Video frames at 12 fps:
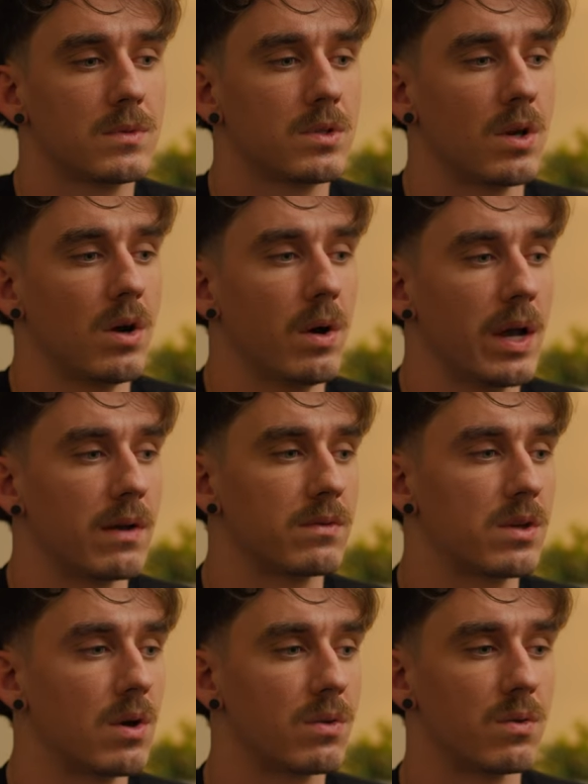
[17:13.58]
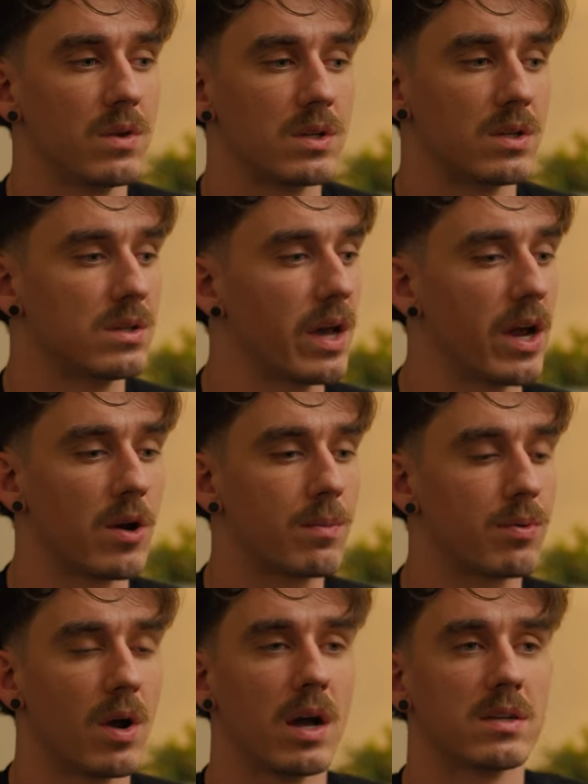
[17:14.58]
So I have to go through this entire
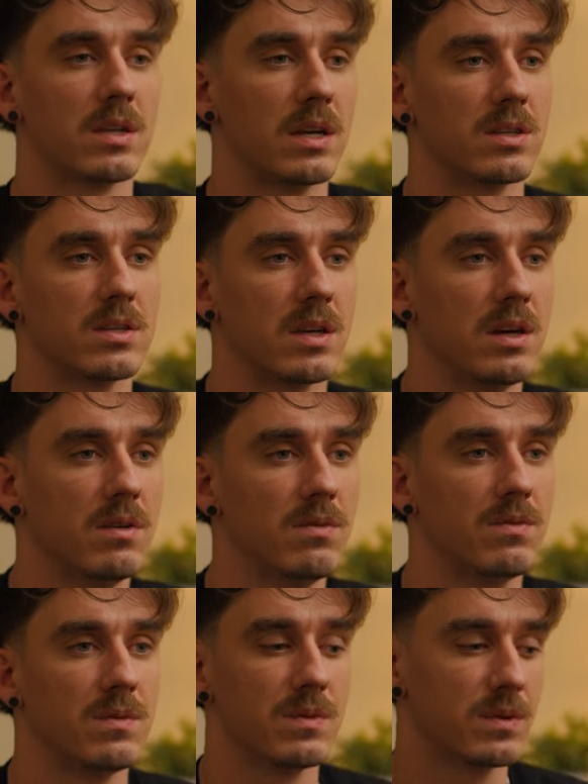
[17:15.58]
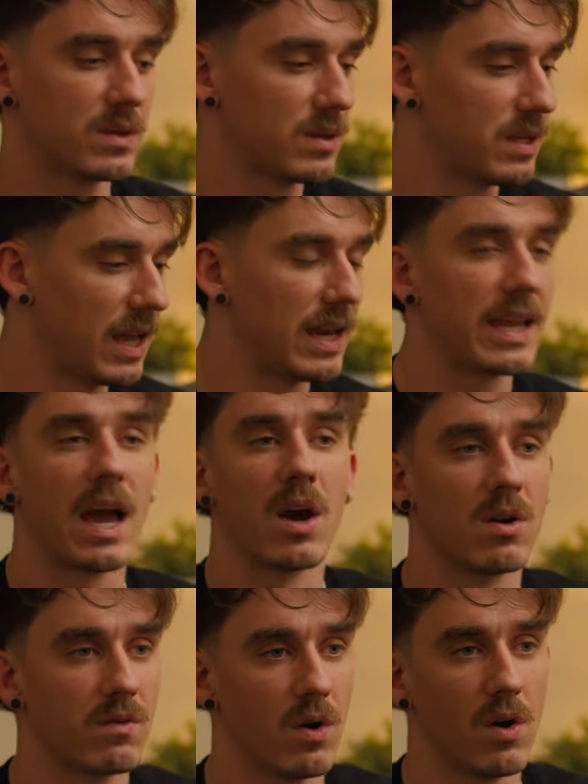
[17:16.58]
process of getting out
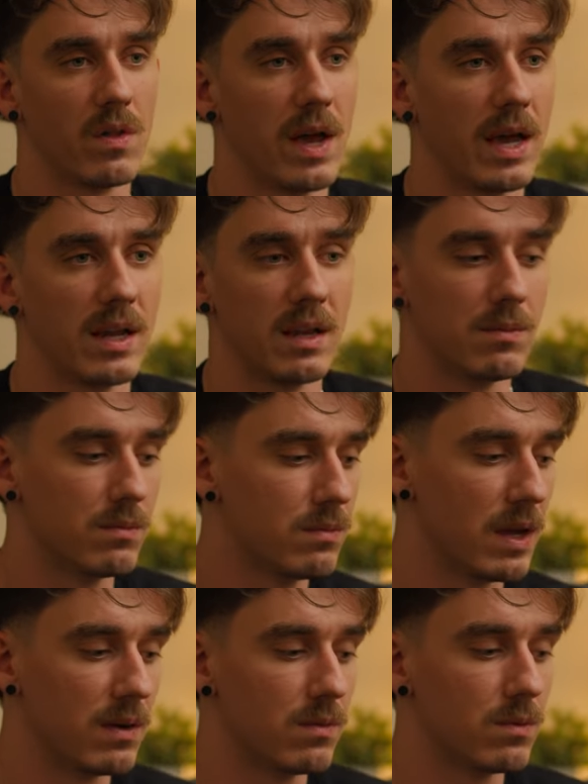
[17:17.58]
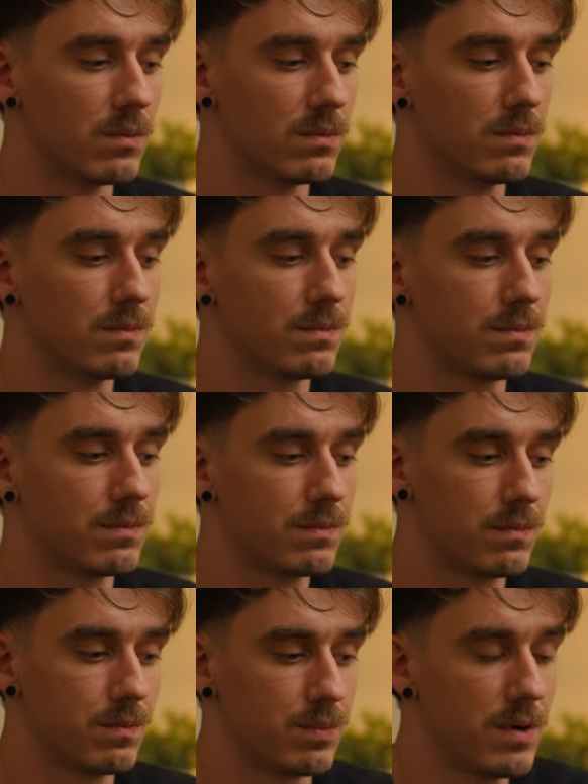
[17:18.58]
of all that and,
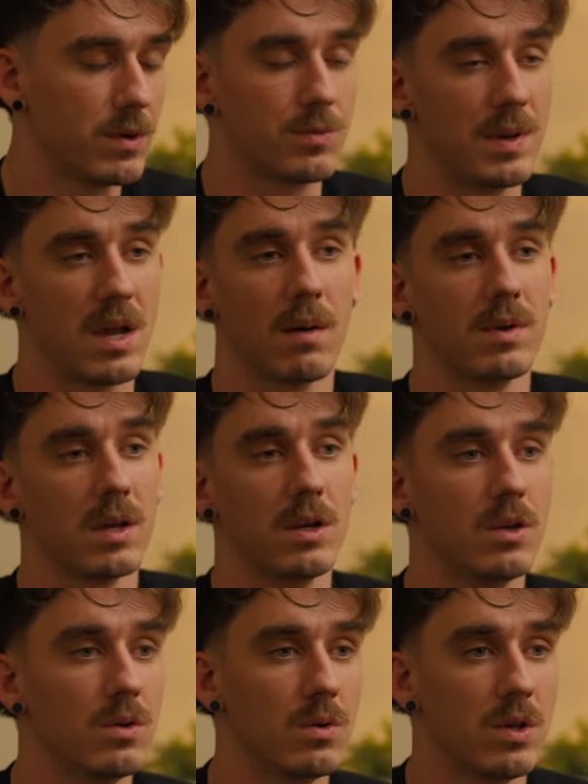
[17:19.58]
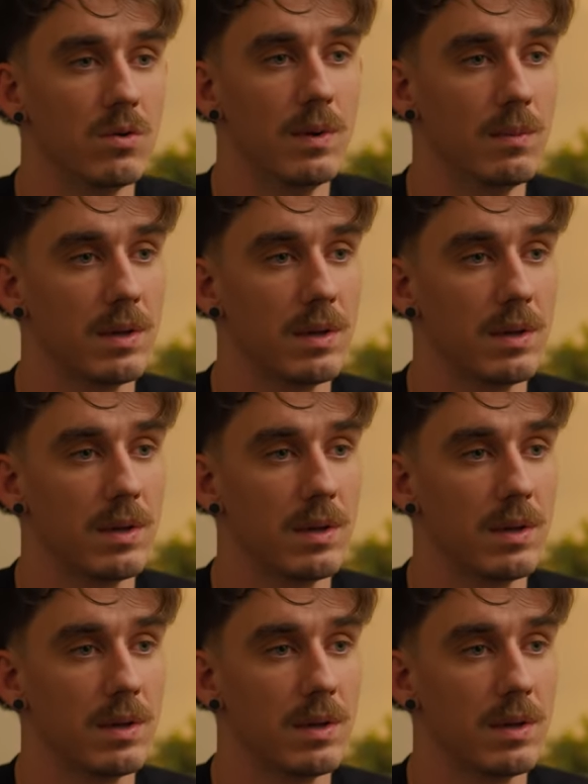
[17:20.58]
and pretty much becoming a new human